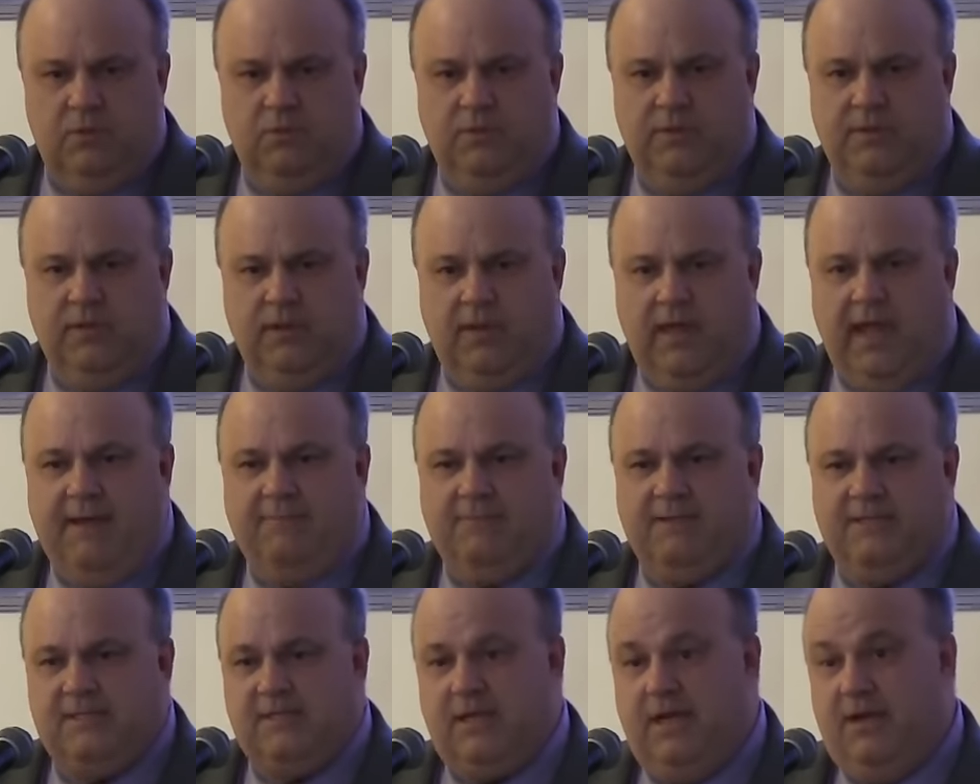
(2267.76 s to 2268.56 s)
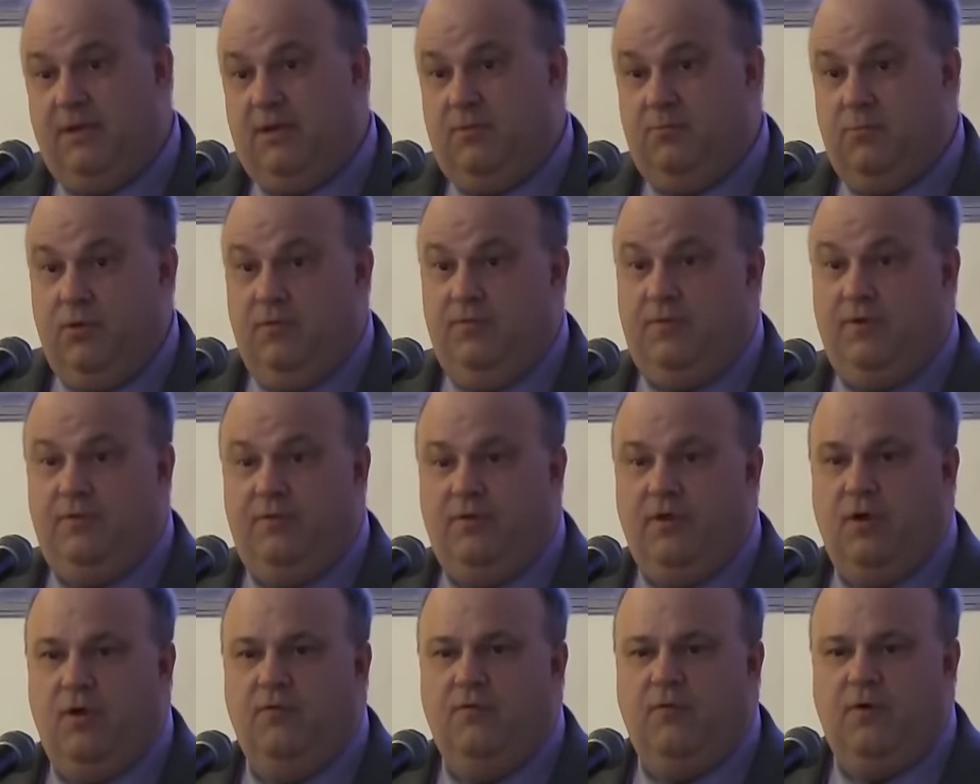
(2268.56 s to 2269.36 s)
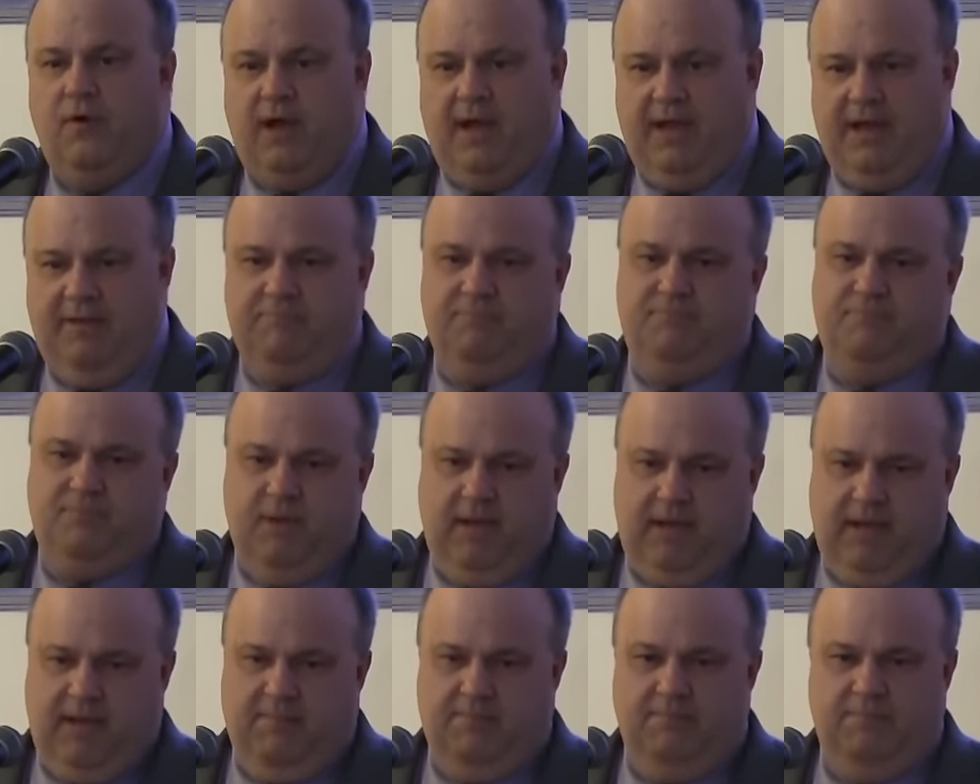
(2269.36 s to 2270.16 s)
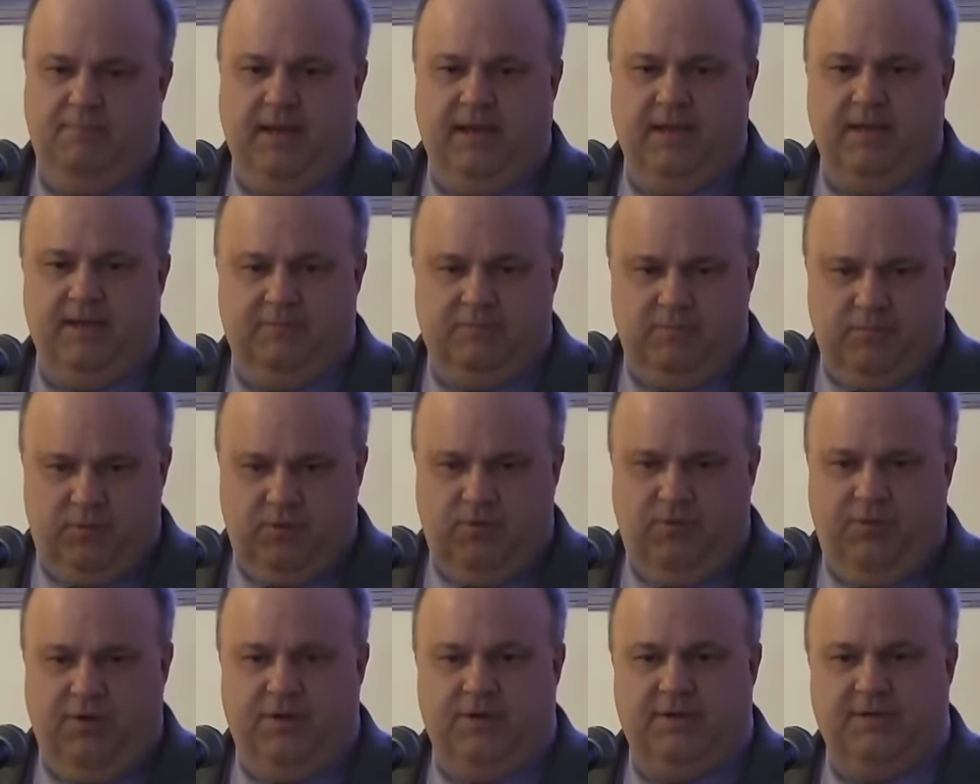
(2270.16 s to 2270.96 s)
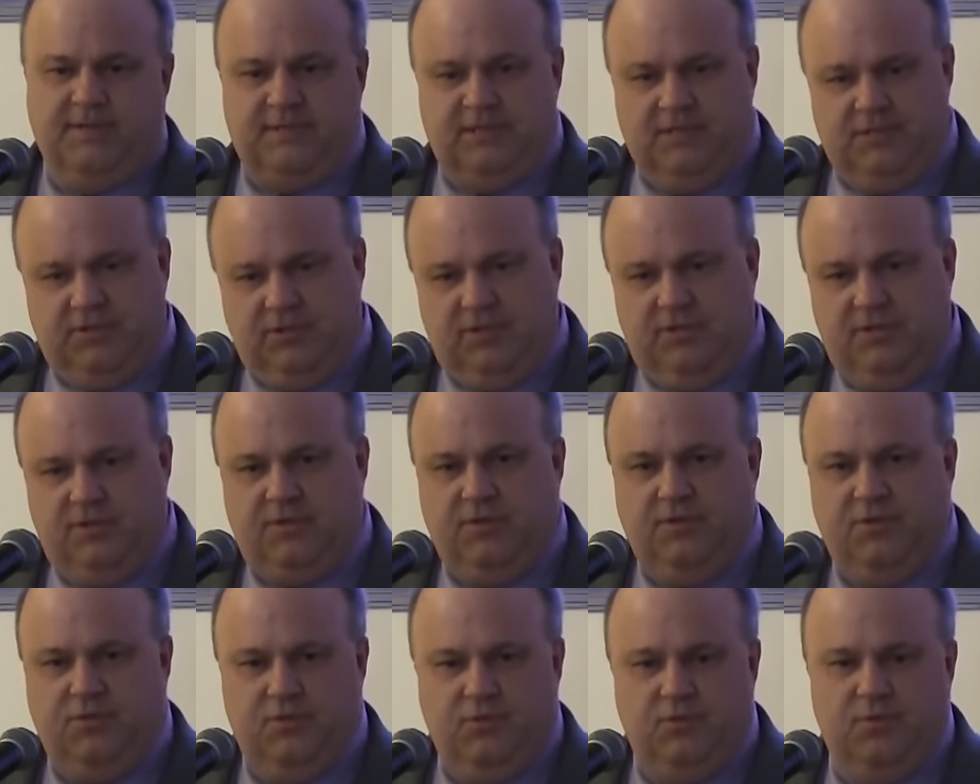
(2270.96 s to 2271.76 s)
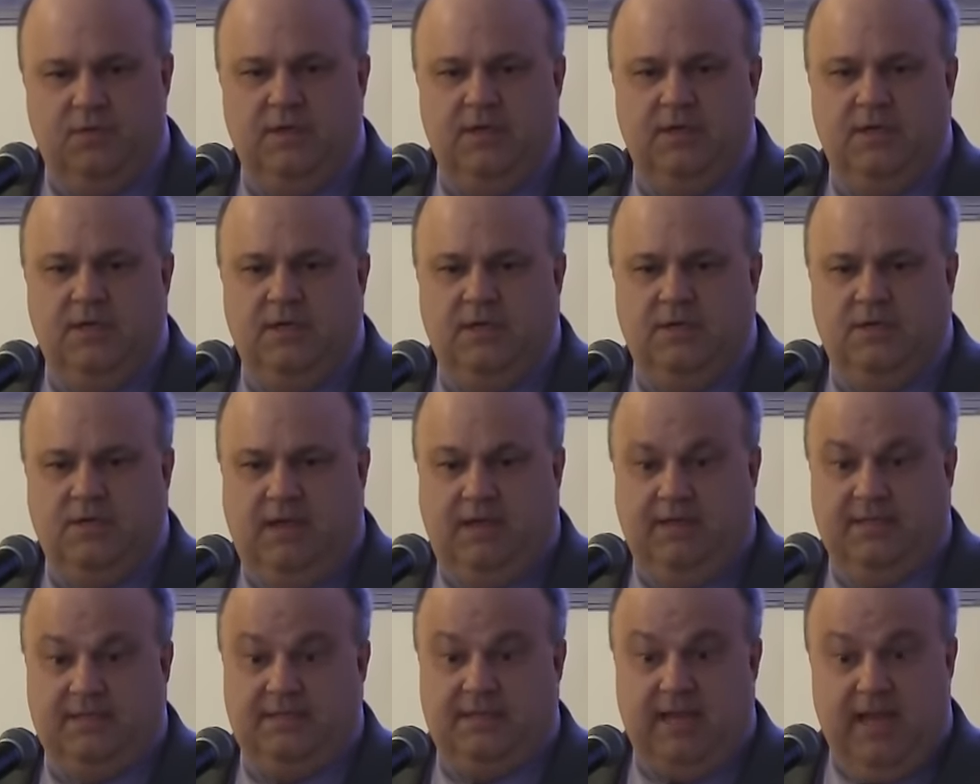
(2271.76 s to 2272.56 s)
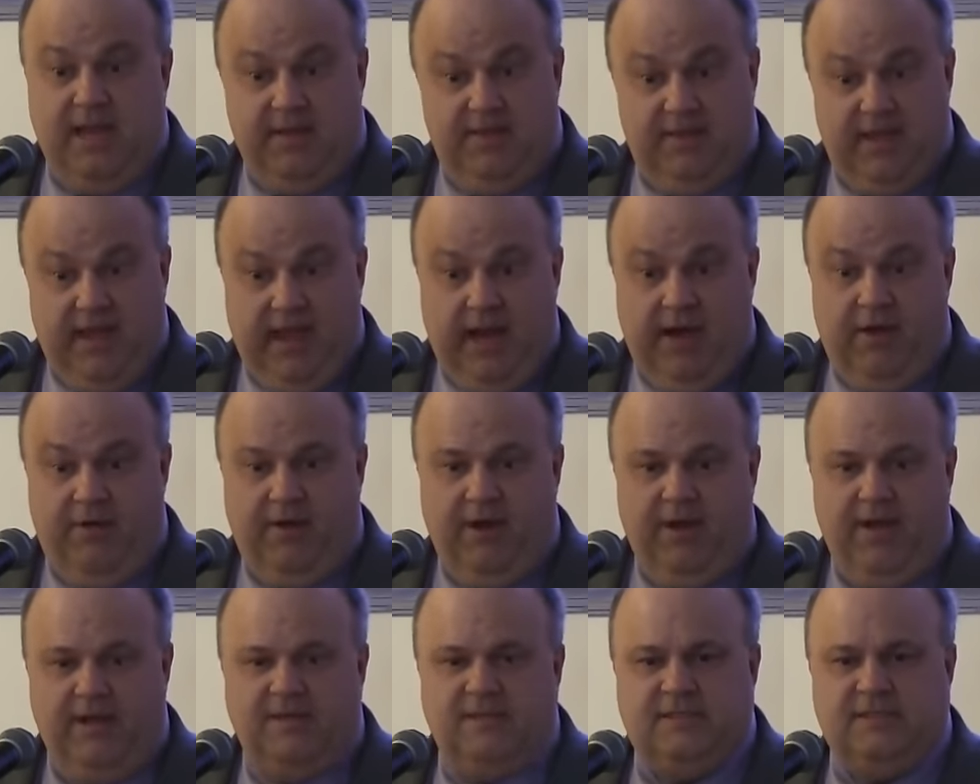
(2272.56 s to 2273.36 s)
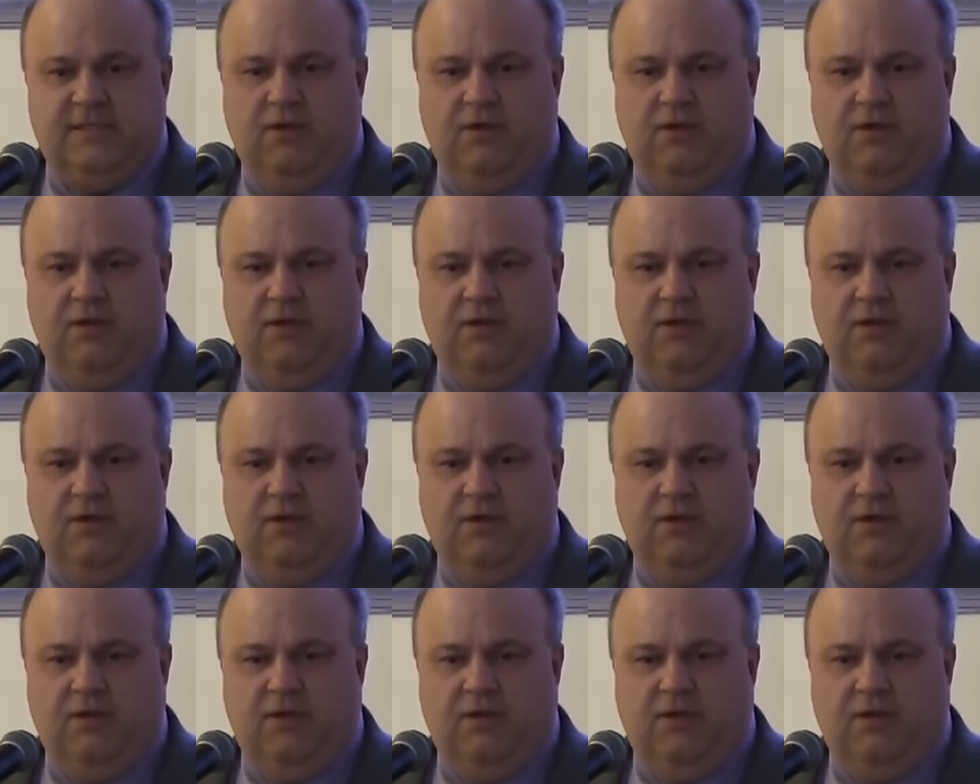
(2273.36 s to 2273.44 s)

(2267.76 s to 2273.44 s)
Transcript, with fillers: when the lab decided to move to Dover, I uh, made a career decision to uh, stay in the area.